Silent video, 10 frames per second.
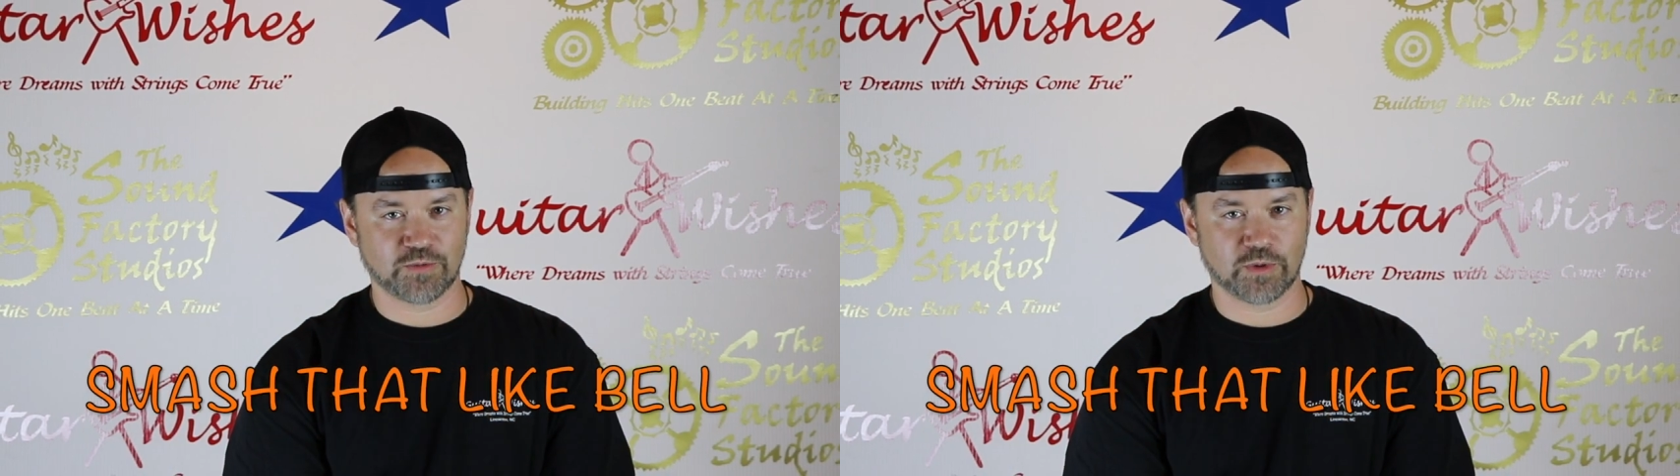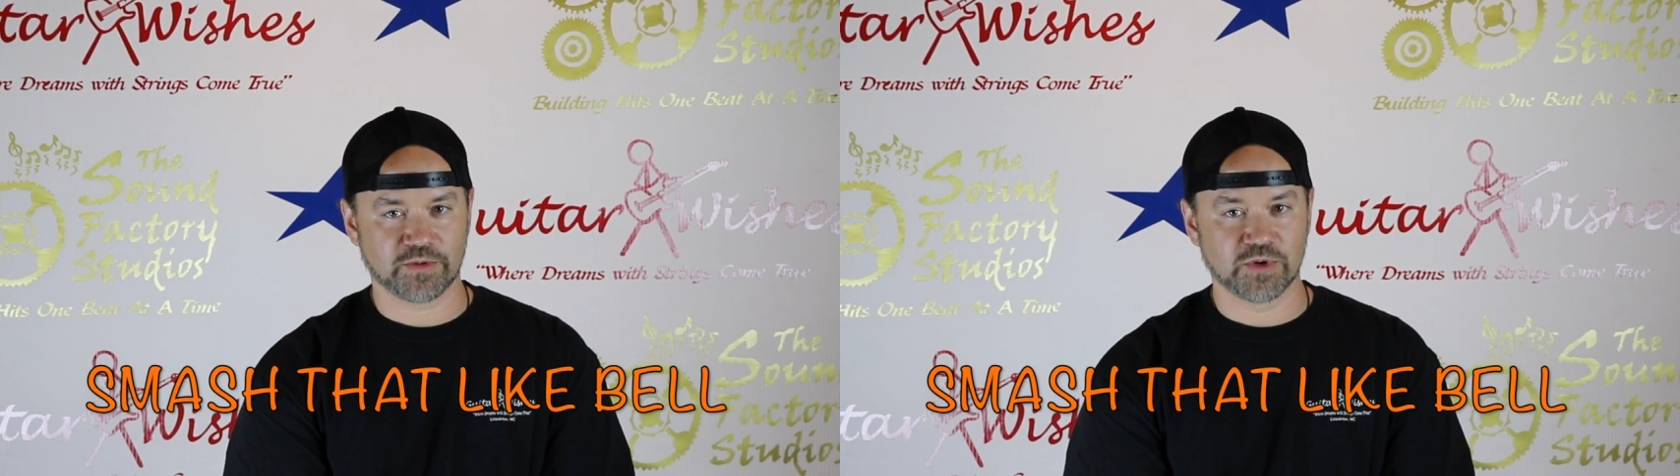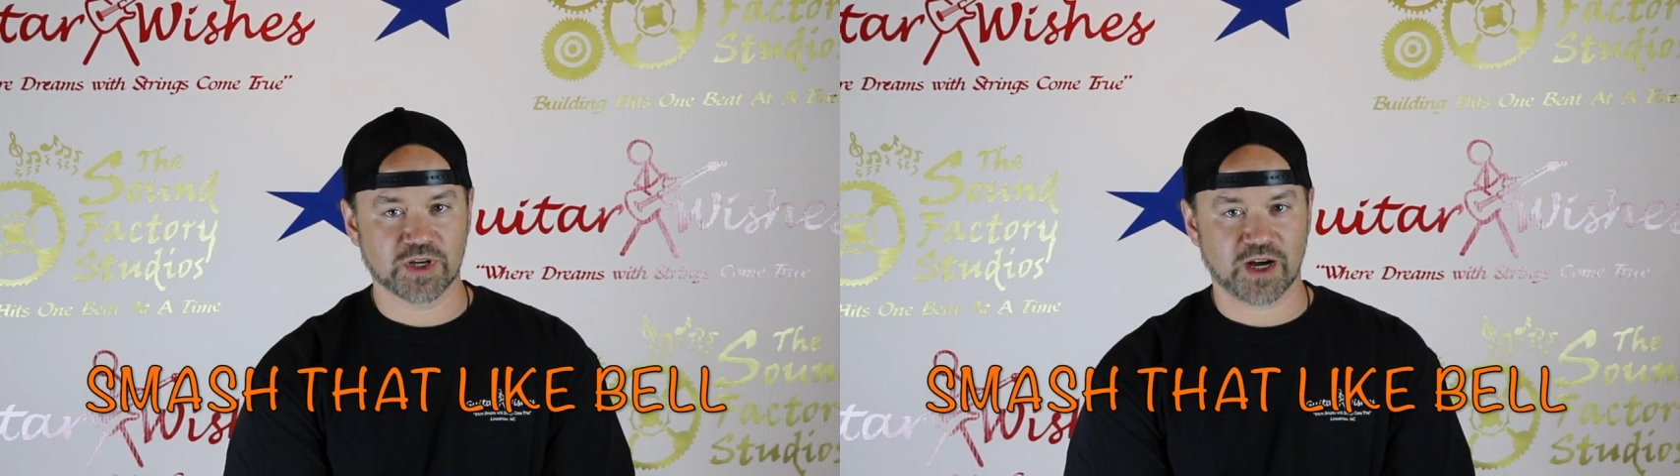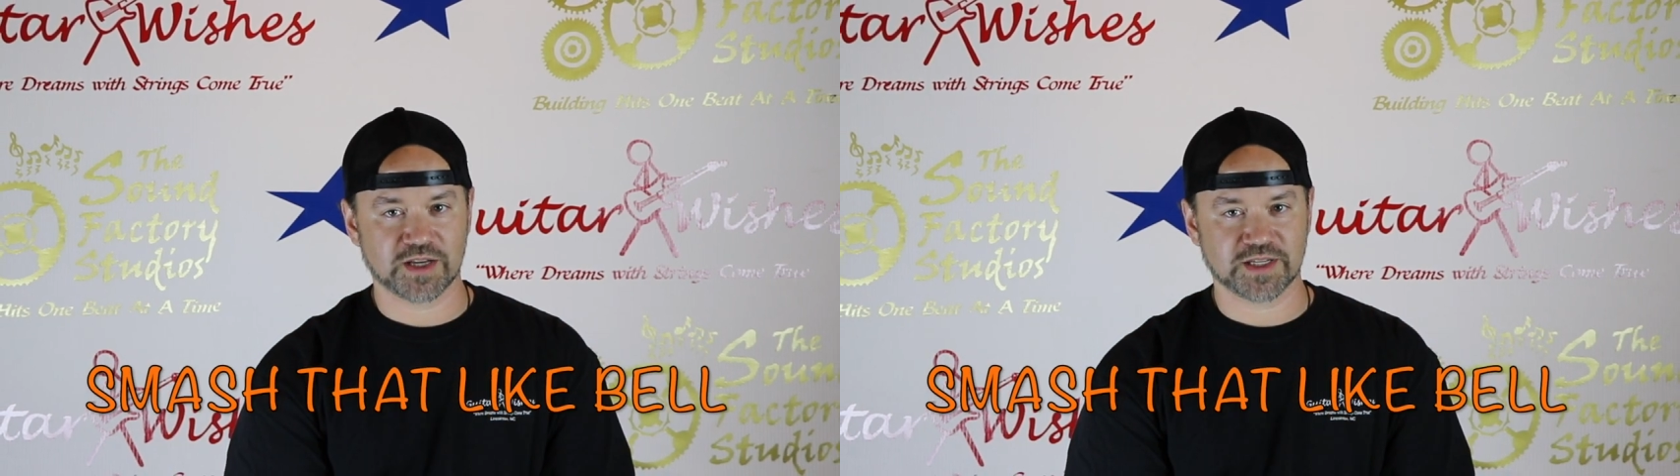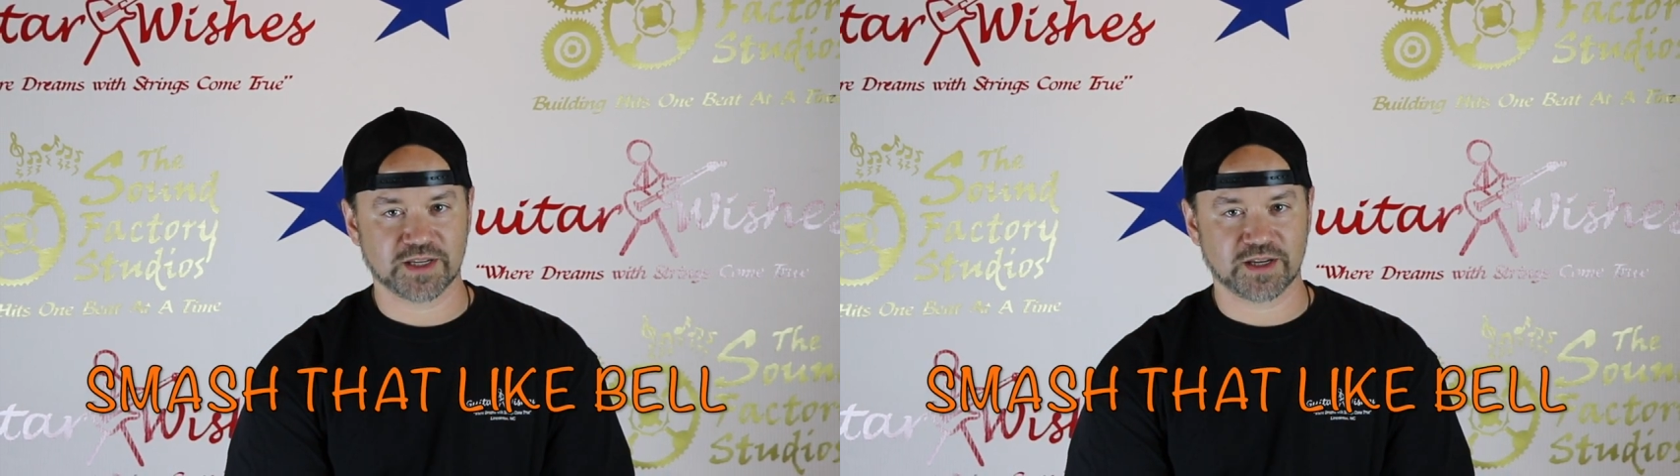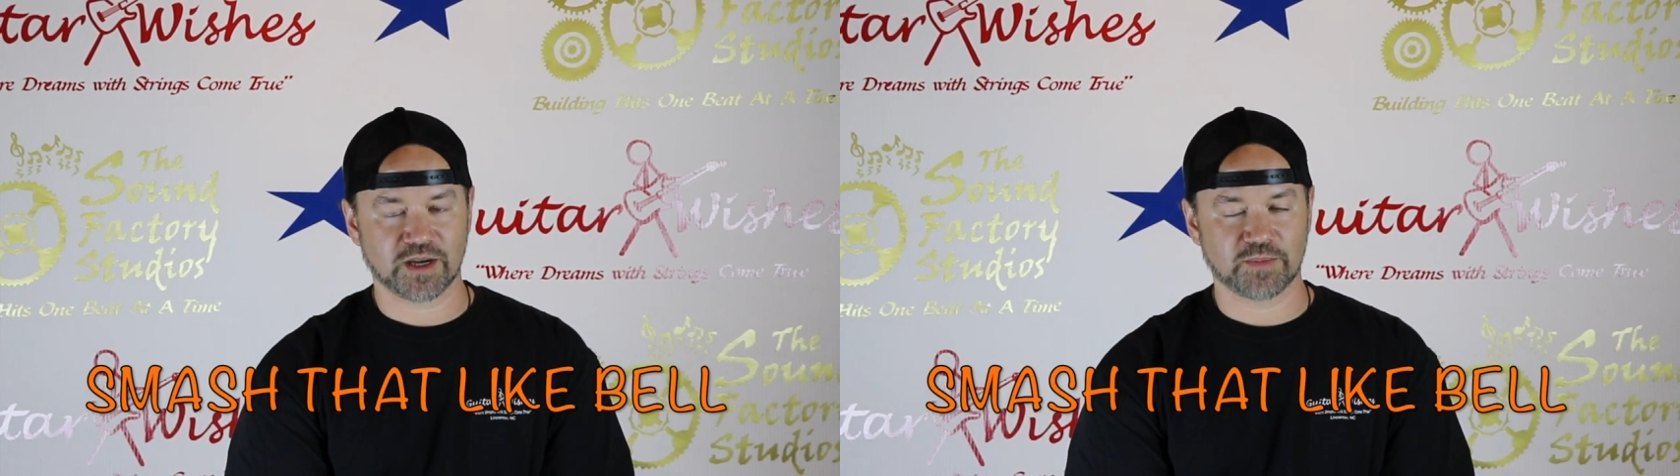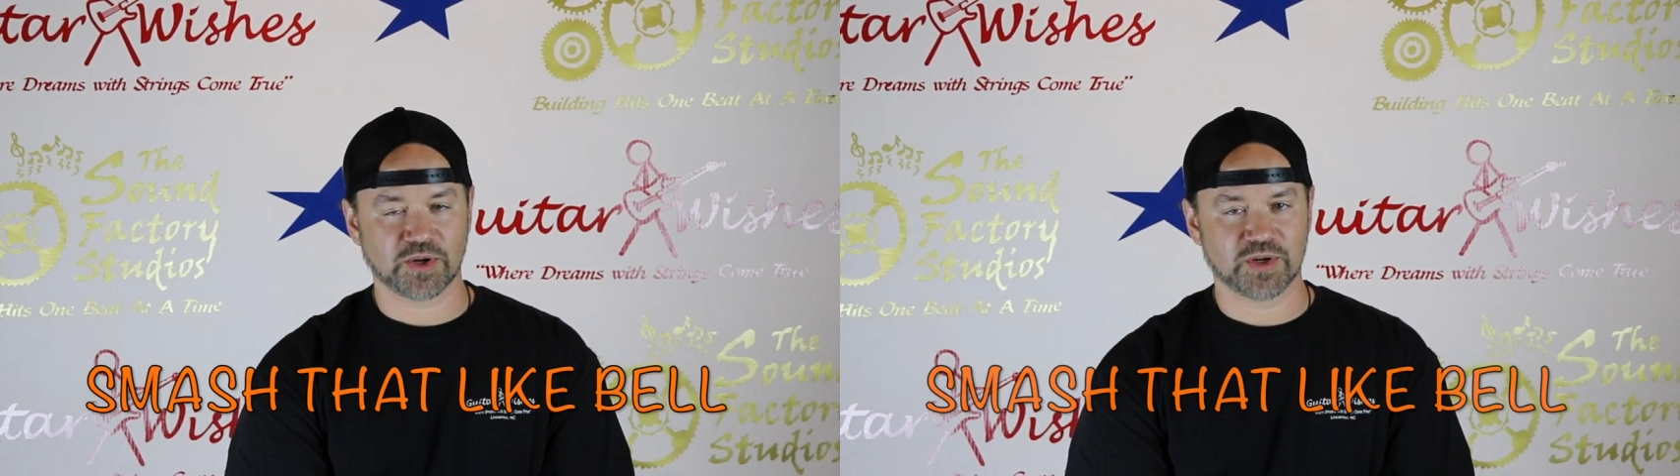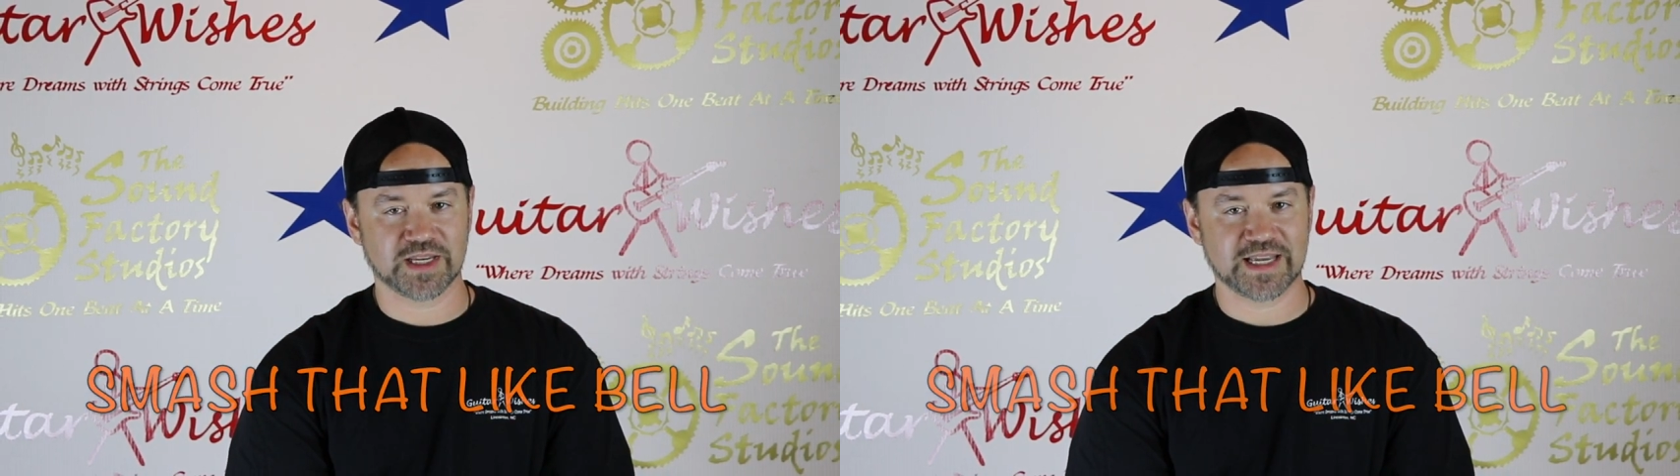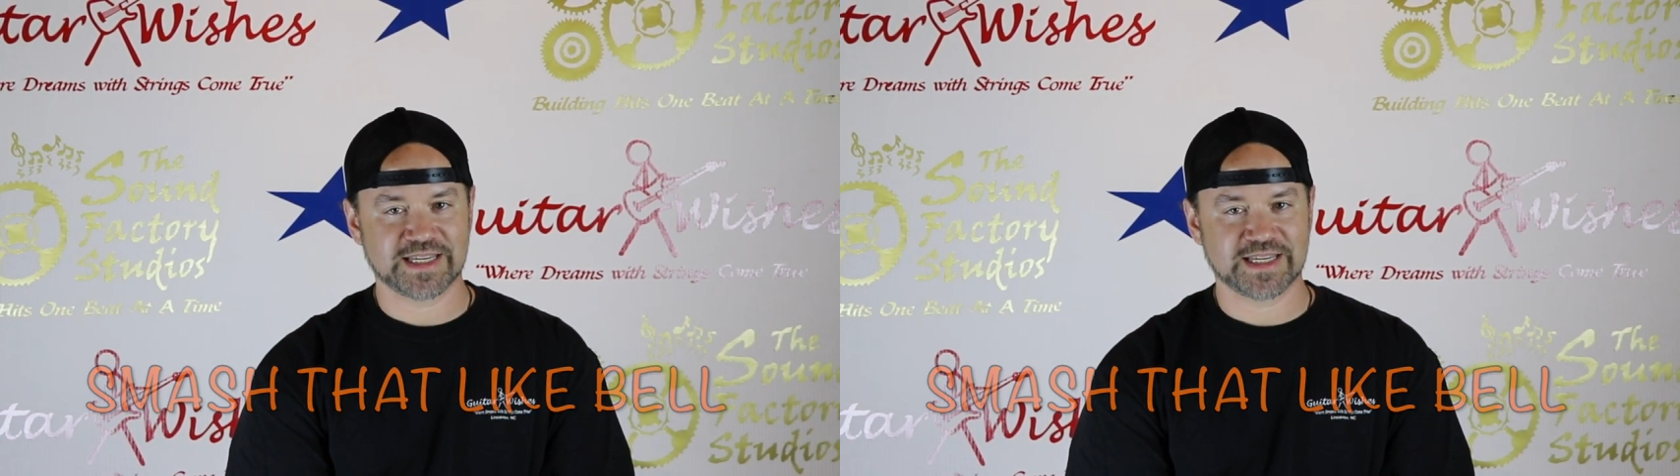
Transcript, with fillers: informed of new content uploaded